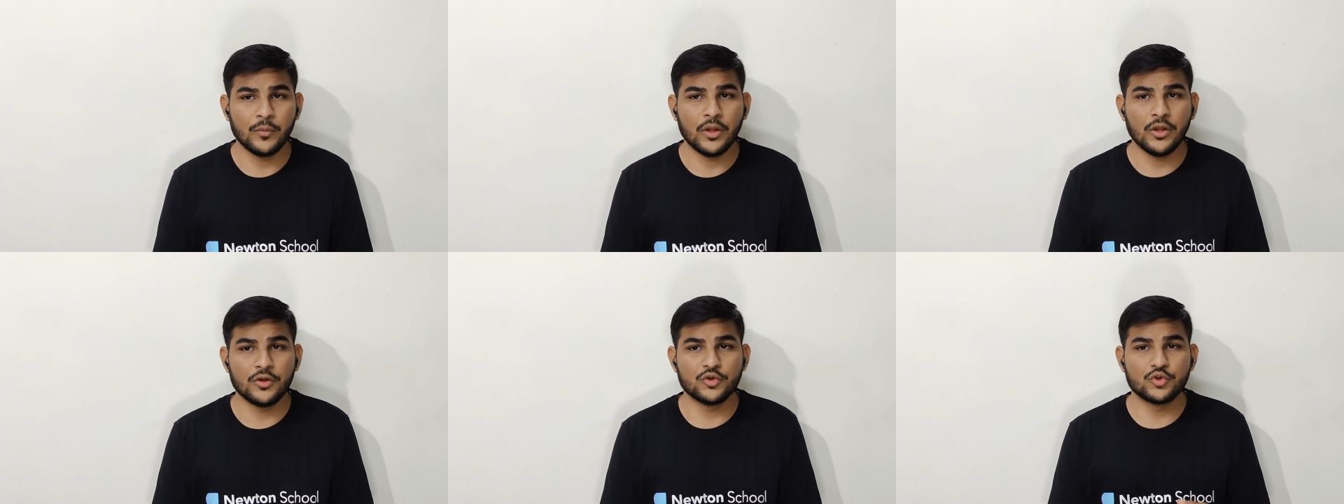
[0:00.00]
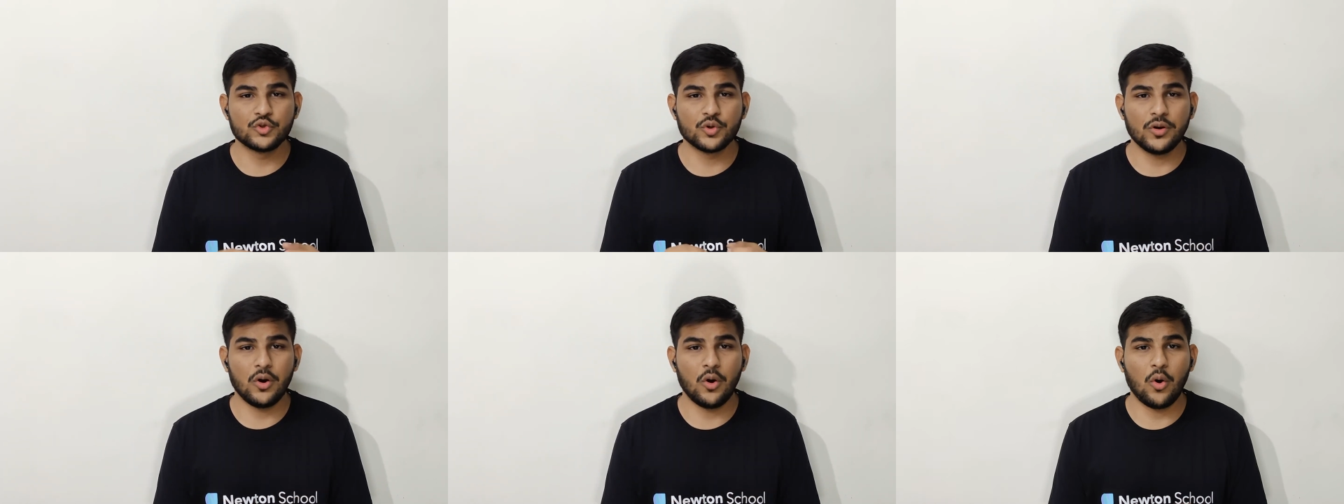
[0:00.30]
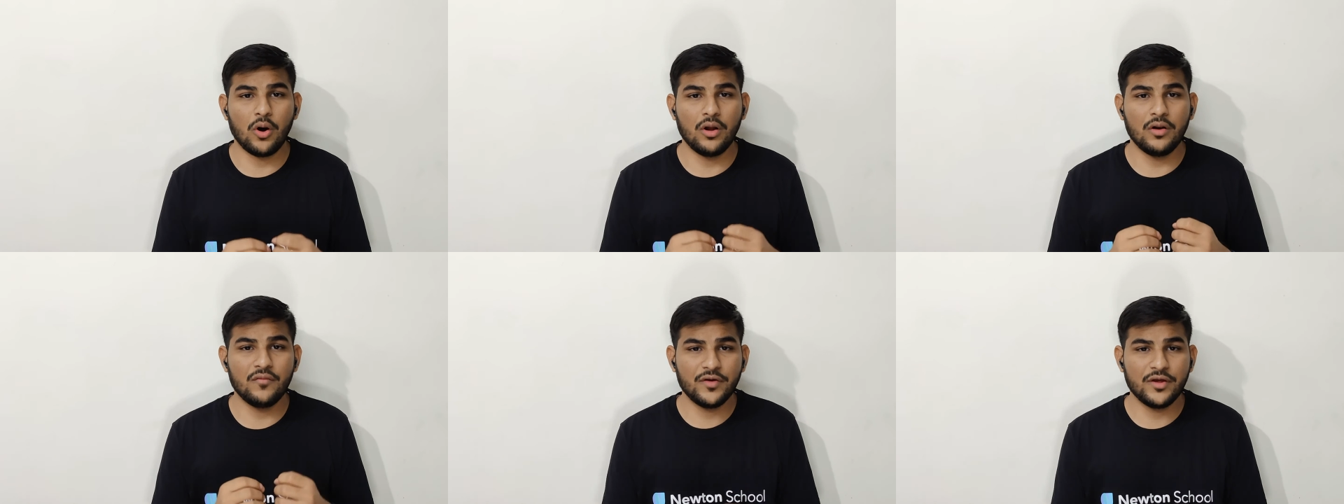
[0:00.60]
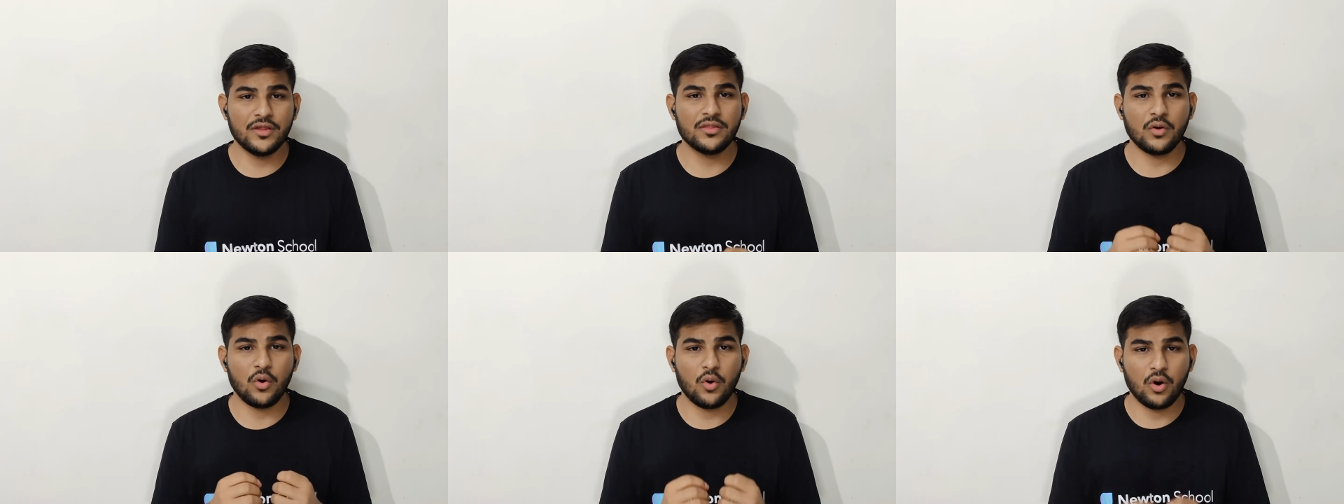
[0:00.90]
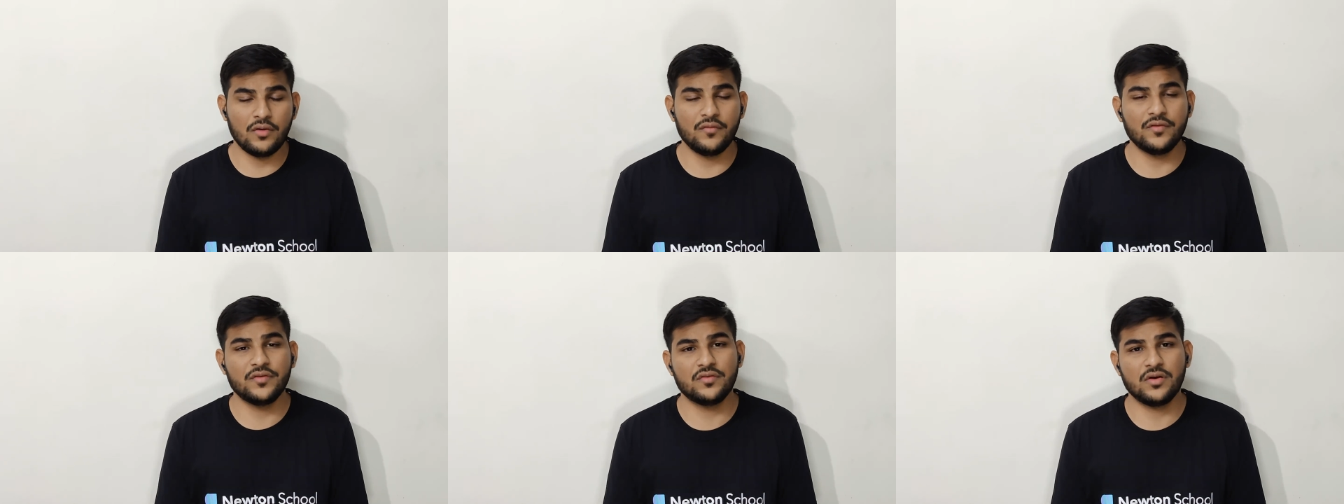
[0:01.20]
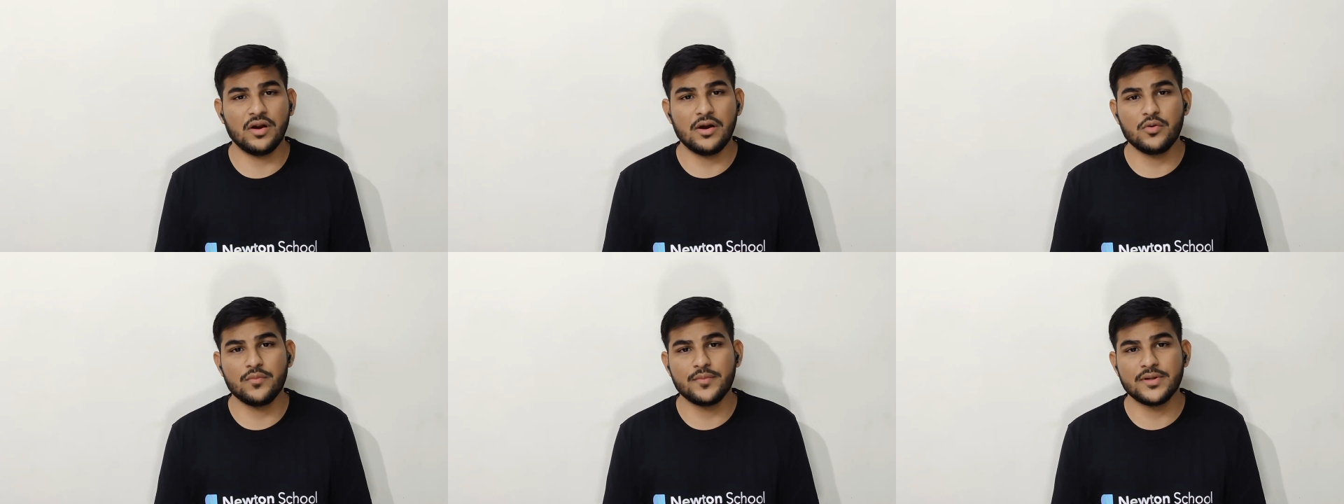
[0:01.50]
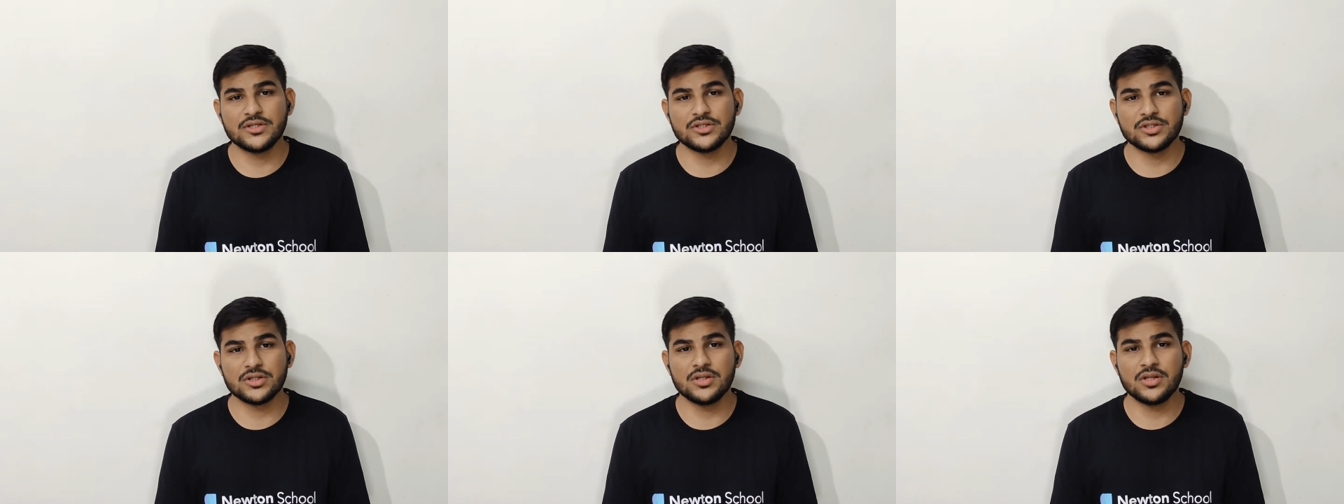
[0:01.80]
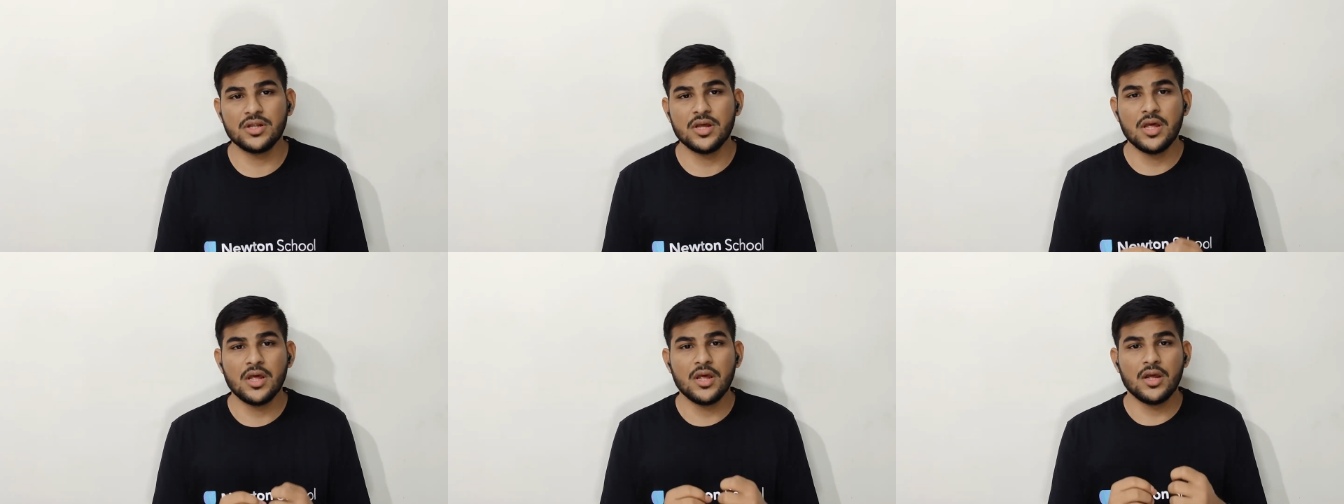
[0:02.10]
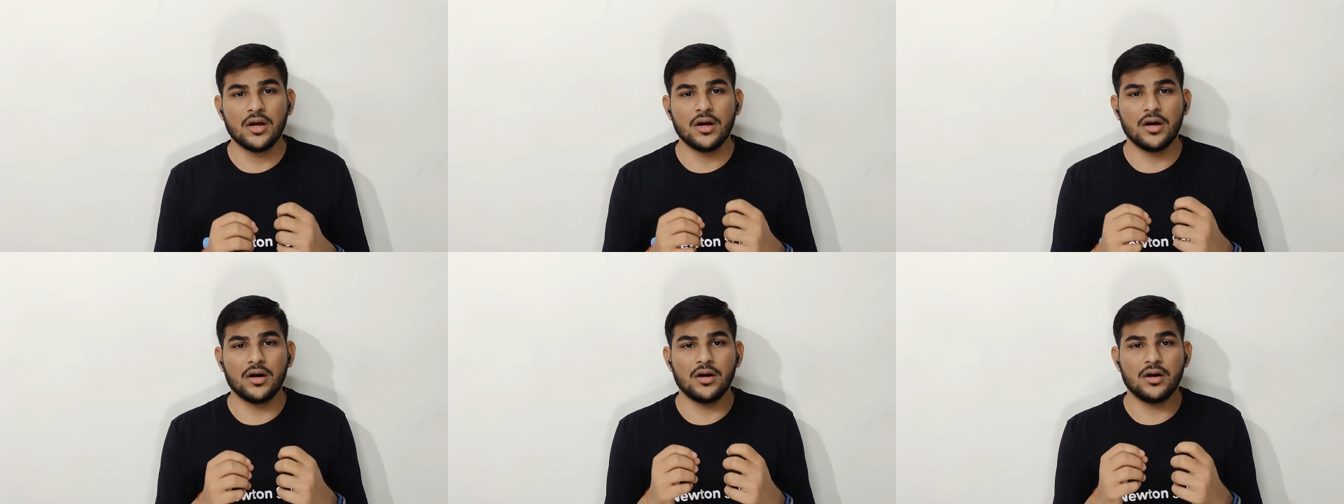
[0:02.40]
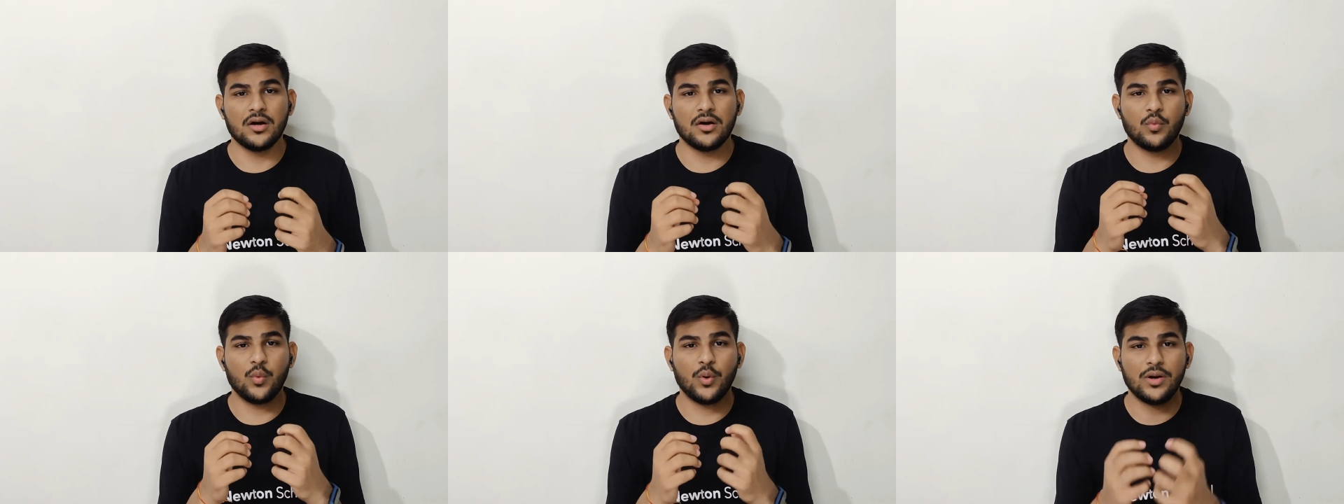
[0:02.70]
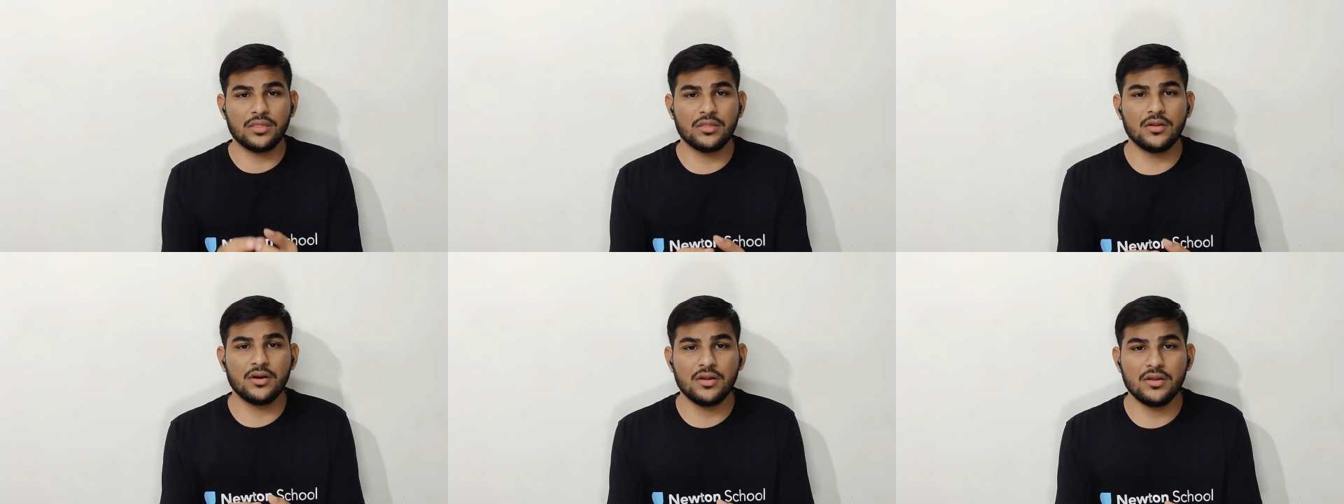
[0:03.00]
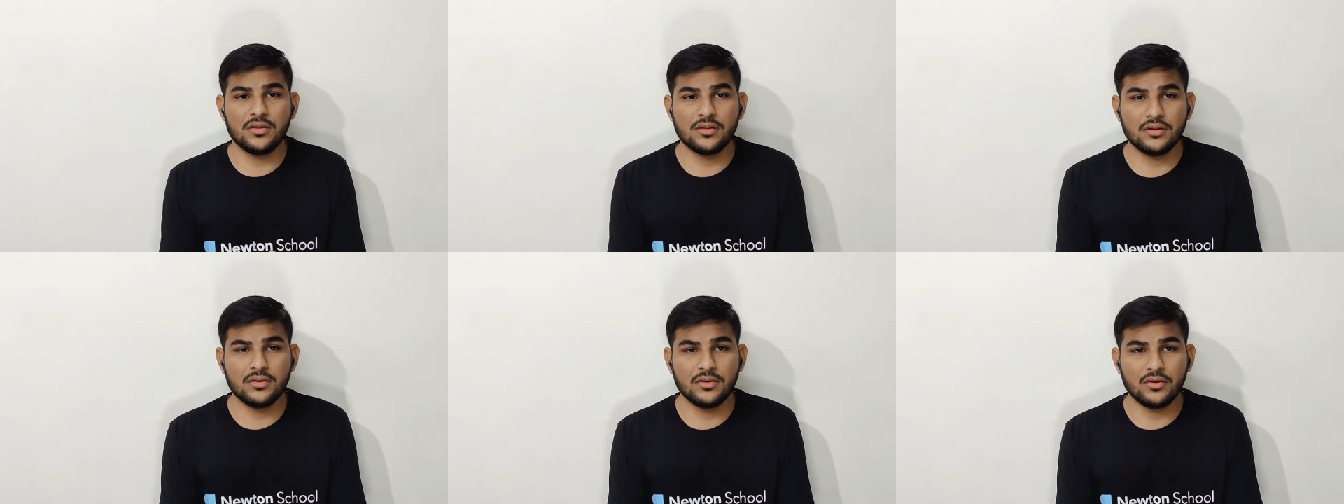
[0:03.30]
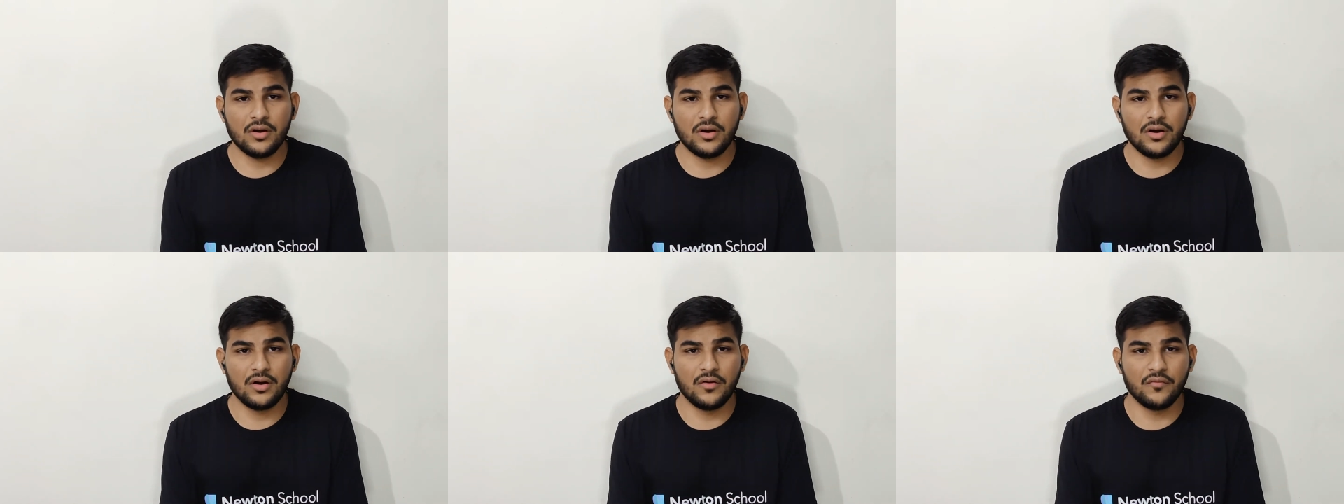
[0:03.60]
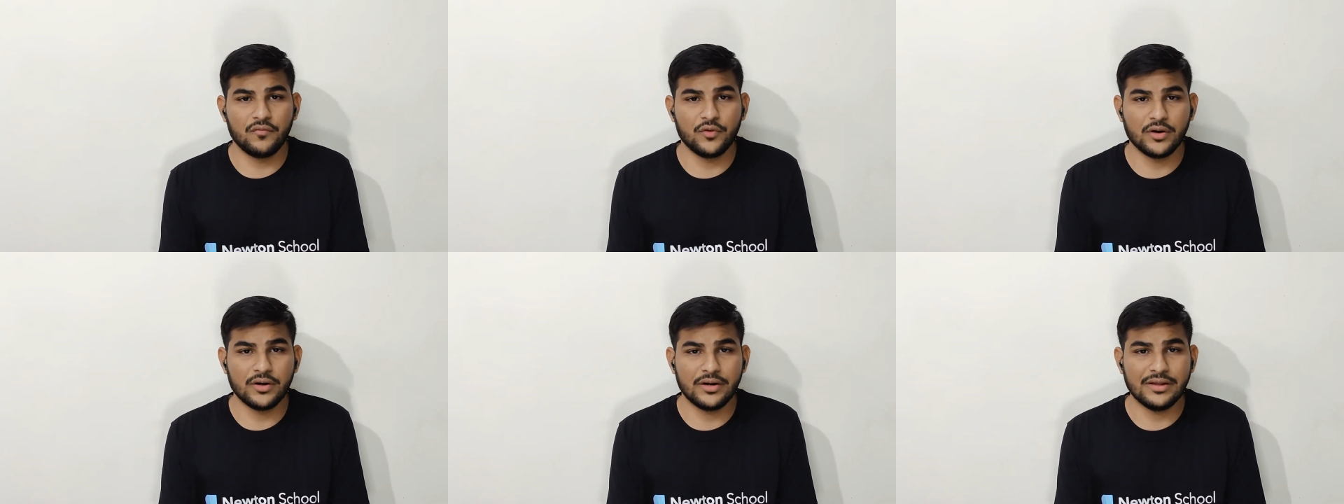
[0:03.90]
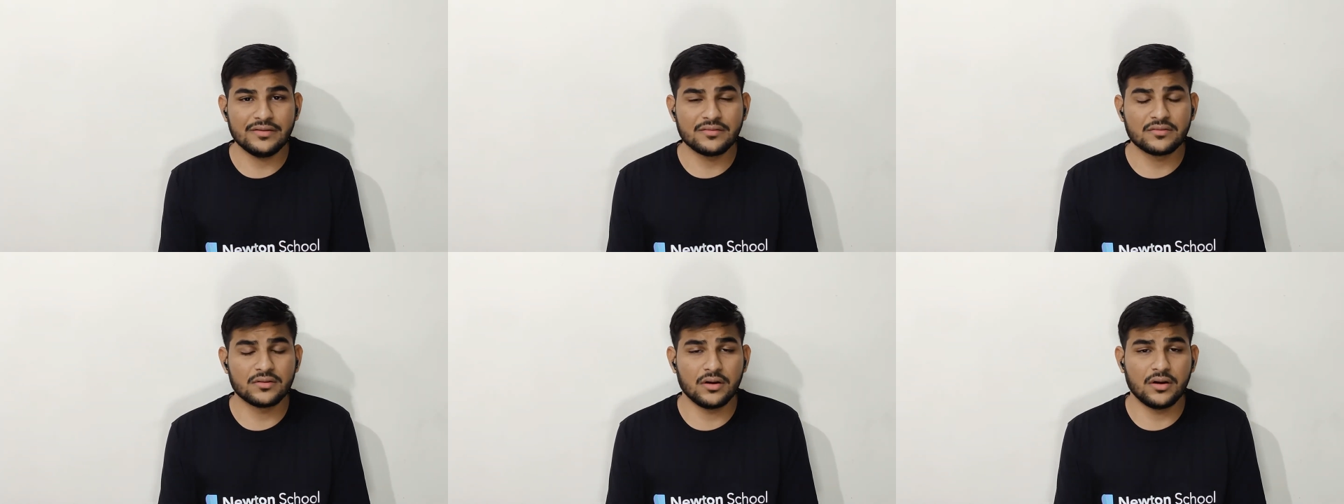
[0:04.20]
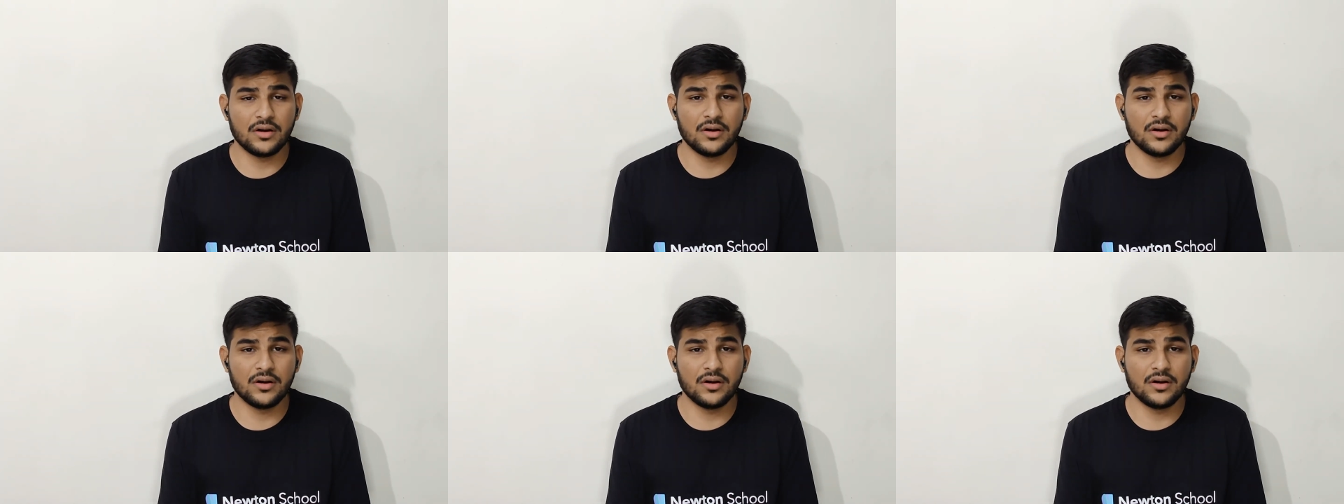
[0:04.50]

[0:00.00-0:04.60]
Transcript: You should always try to mention what's the reason of your text.